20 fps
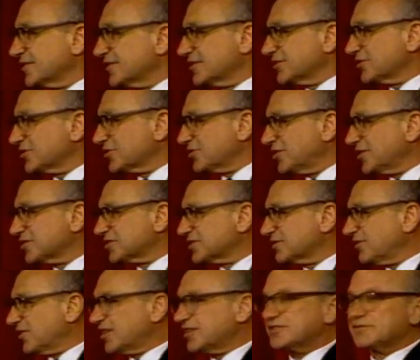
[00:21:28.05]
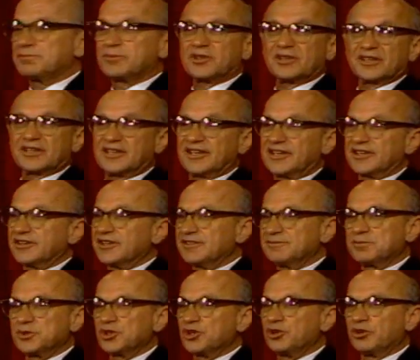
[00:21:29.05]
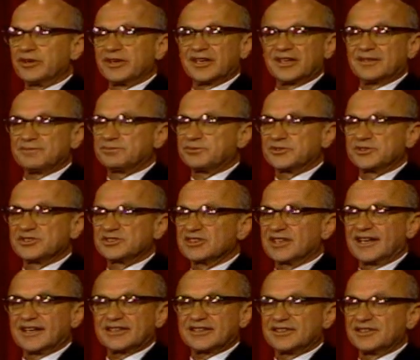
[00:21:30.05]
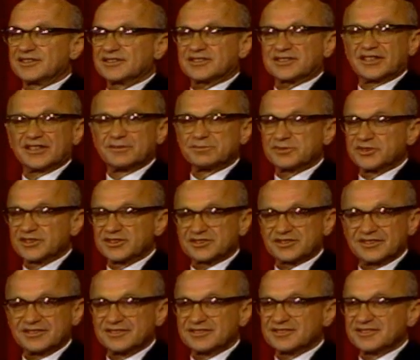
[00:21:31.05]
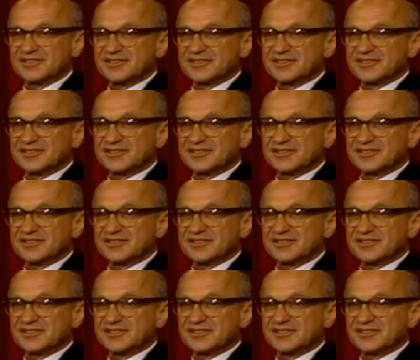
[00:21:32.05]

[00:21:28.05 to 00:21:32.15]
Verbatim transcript: The costs of hospital care have been going up for exactly the same reason